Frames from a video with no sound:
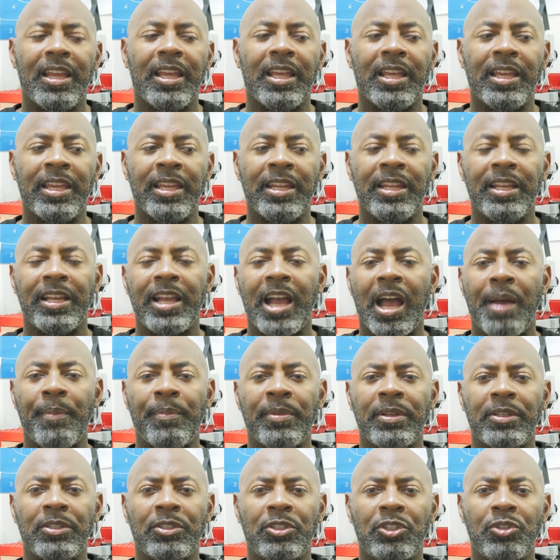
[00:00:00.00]
any
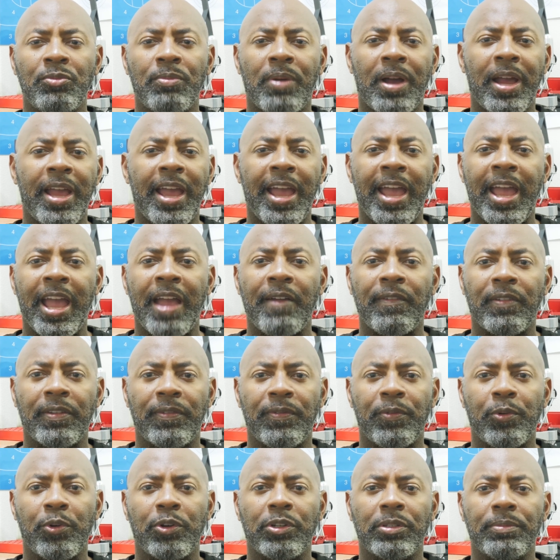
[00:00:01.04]
comments you might have as
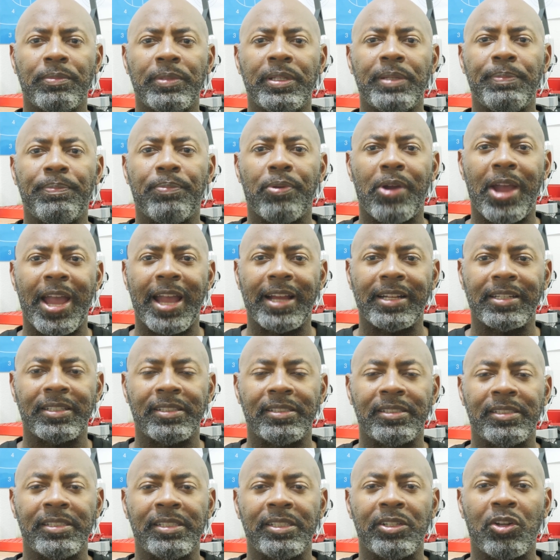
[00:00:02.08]
far as me
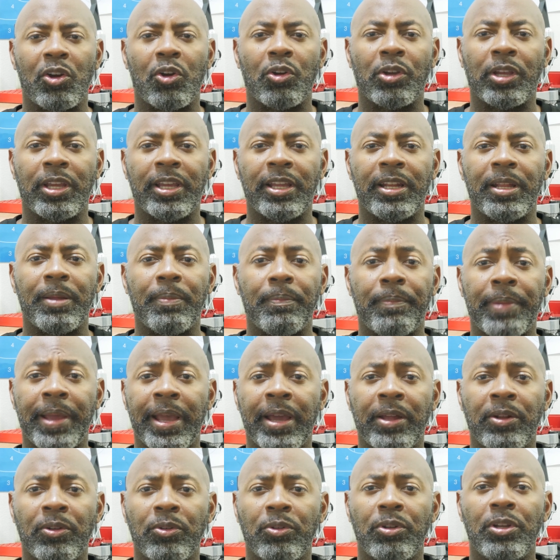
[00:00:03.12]
practicing or getting
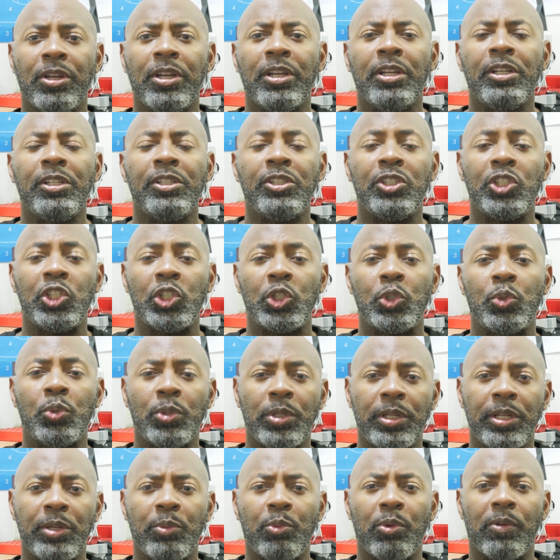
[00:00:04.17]
better
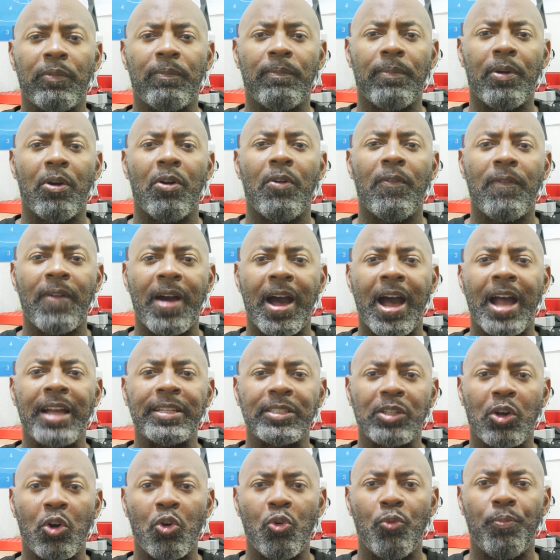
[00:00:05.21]
shooting with both
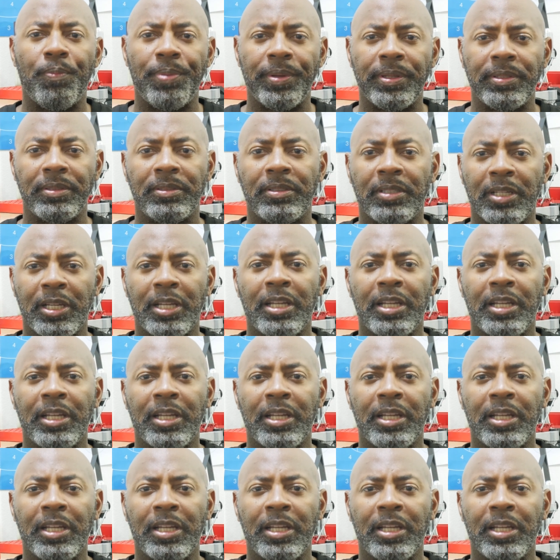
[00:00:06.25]
eyes open,